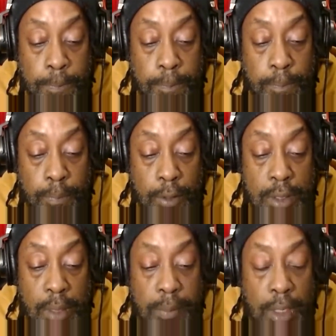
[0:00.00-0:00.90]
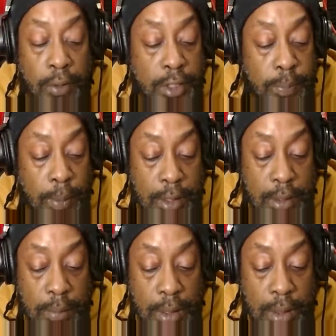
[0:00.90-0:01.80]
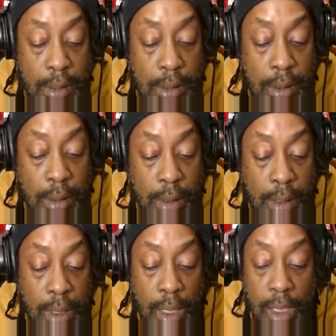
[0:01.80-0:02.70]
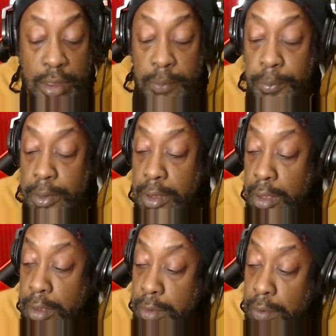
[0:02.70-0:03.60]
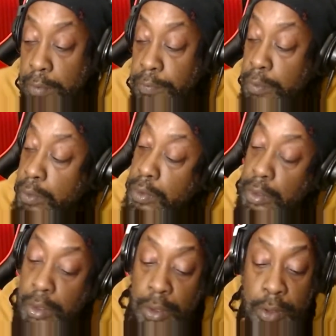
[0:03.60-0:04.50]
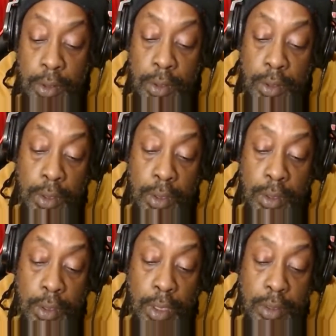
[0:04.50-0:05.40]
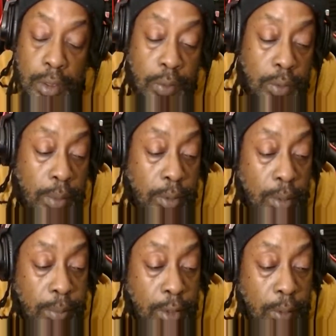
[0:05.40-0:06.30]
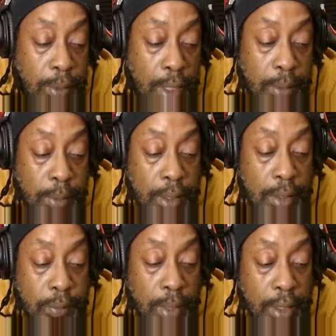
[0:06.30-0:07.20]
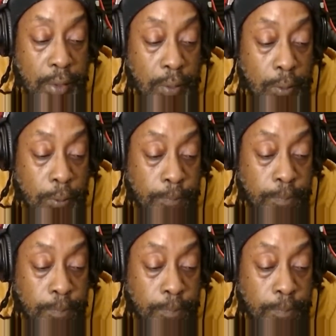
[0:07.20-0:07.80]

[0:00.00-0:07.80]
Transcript: there's a bigger responsibility as it pertains to the future and the youth them coming up in because right now